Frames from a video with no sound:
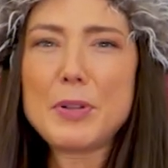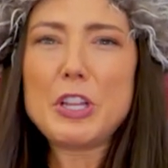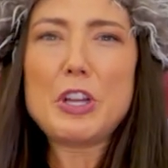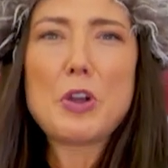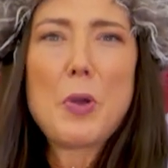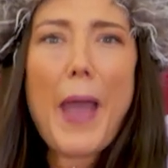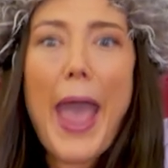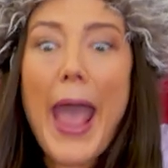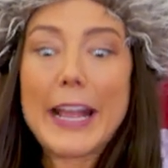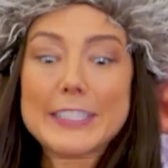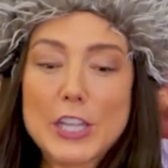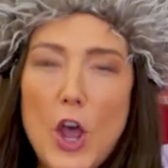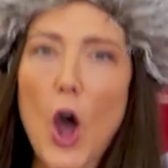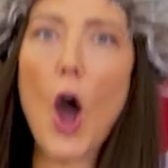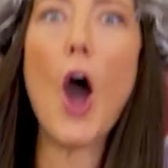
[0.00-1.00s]
blew as
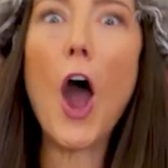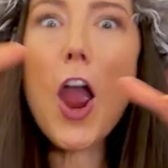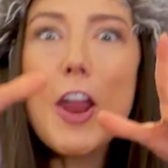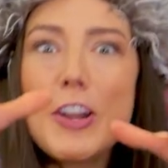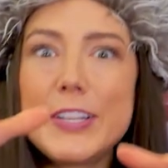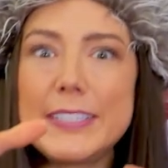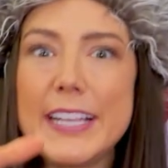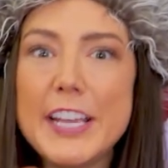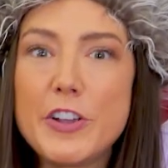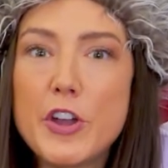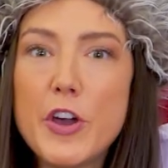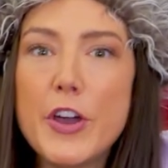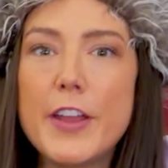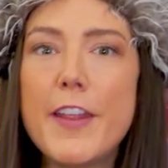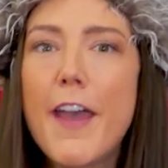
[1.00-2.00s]
hard as he
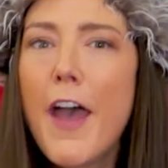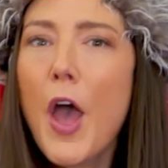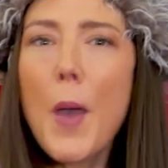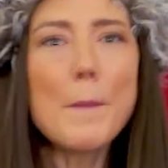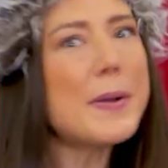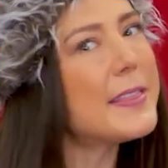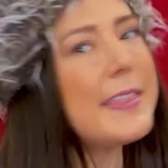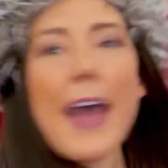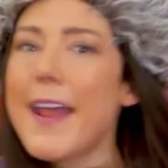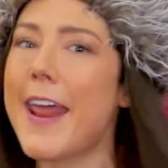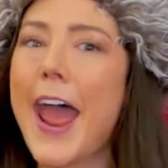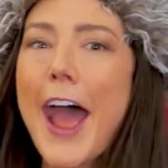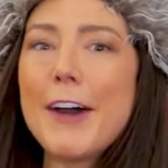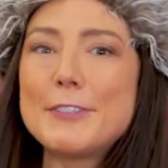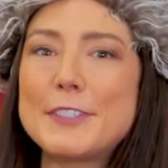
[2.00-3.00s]
could. But that
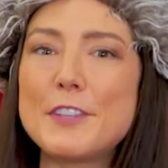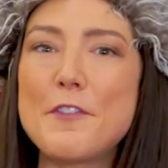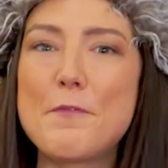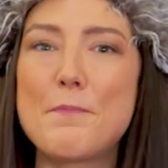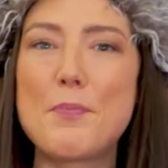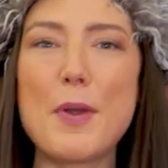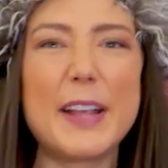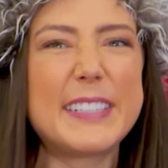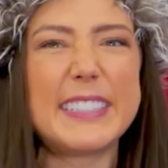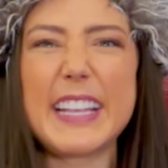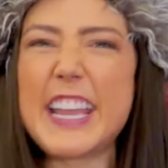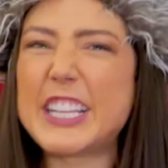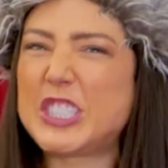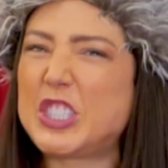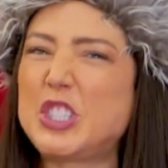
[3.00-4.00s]
house of bricks,
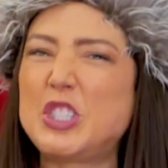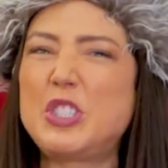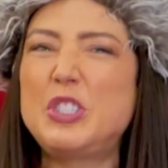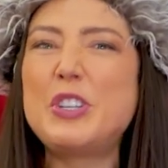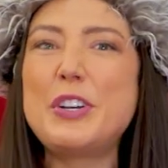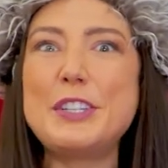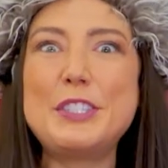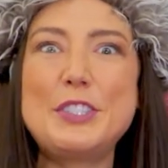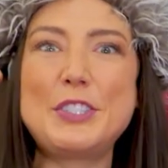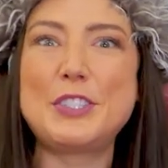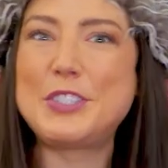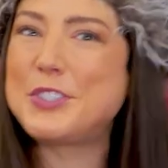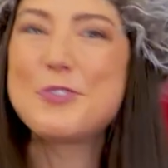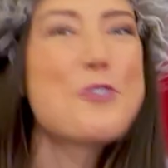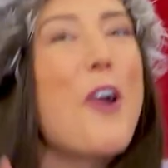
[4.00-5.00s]
it stood
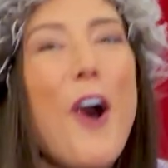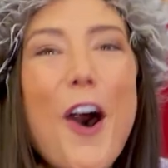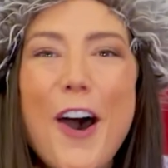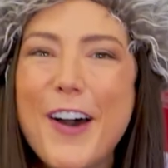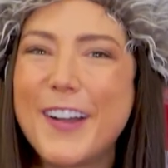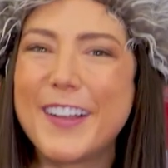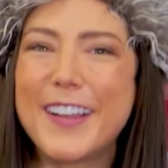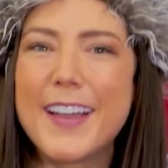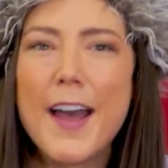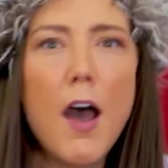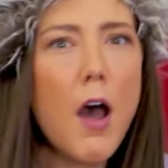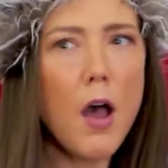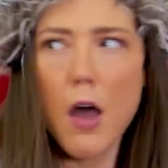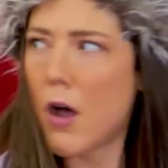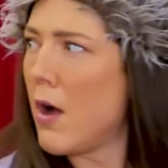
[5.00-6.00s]
strong.
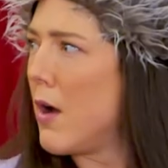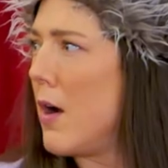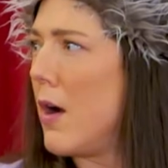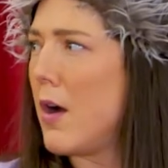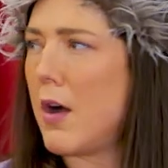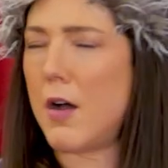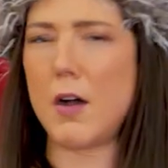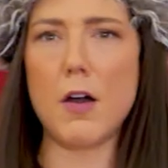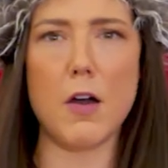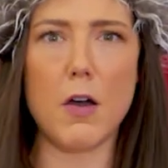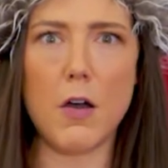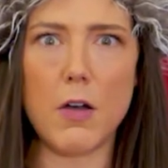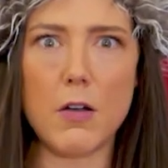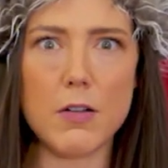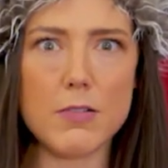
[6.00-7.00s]

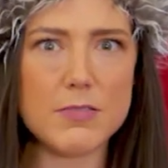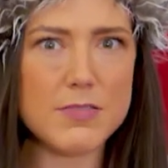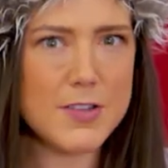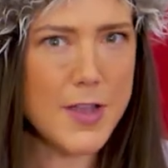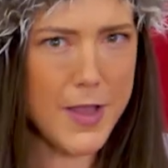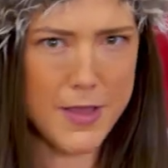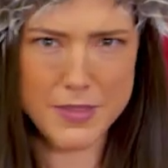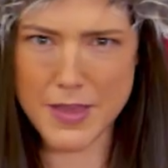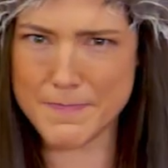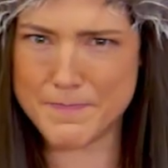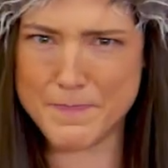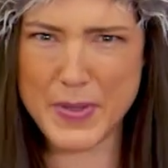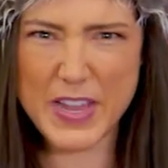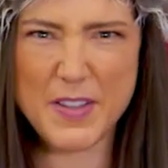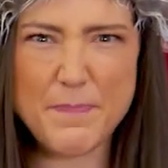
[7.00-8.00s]
Oh, the
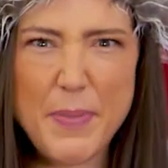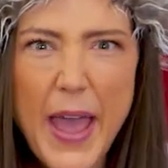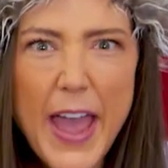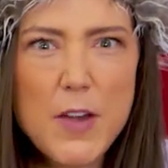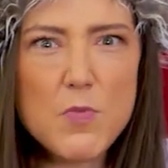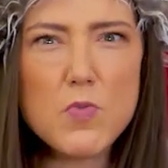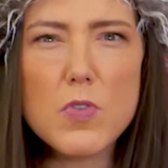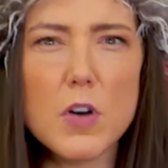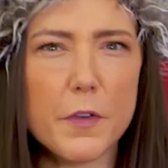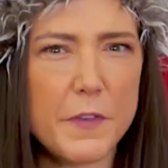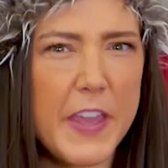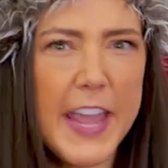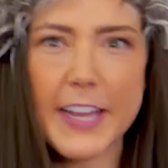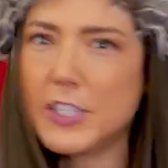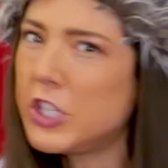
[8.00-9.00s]
big bad
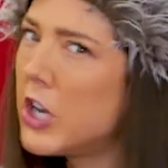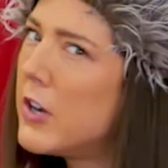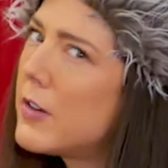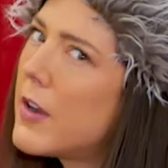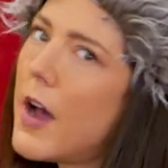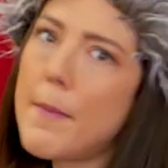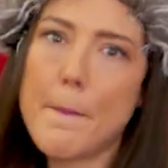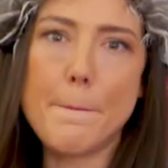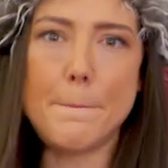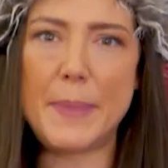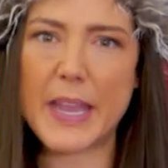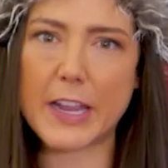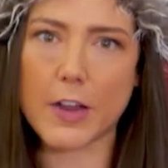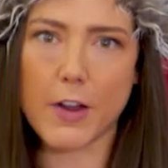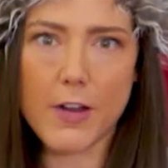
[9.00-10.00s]
wolf, he took a
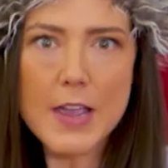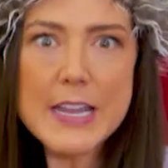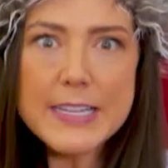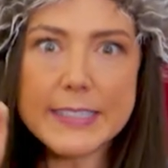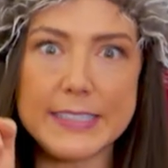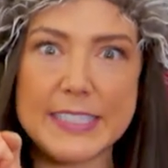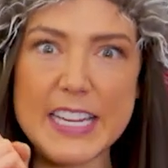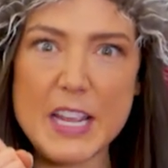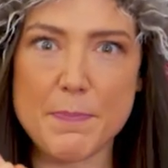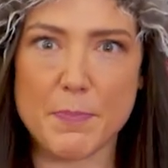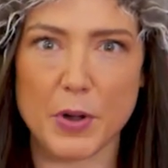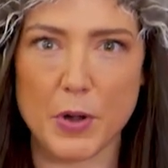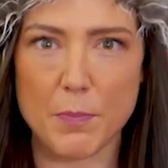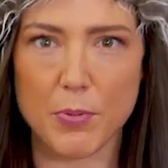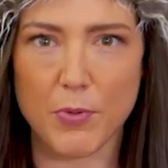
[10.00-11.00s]
bigger,
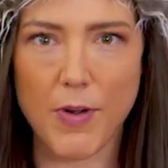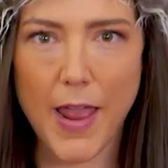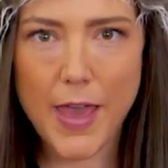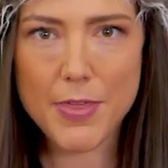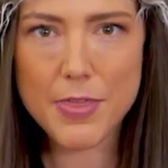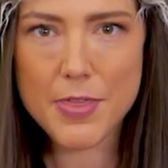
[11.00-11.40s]
deeper breath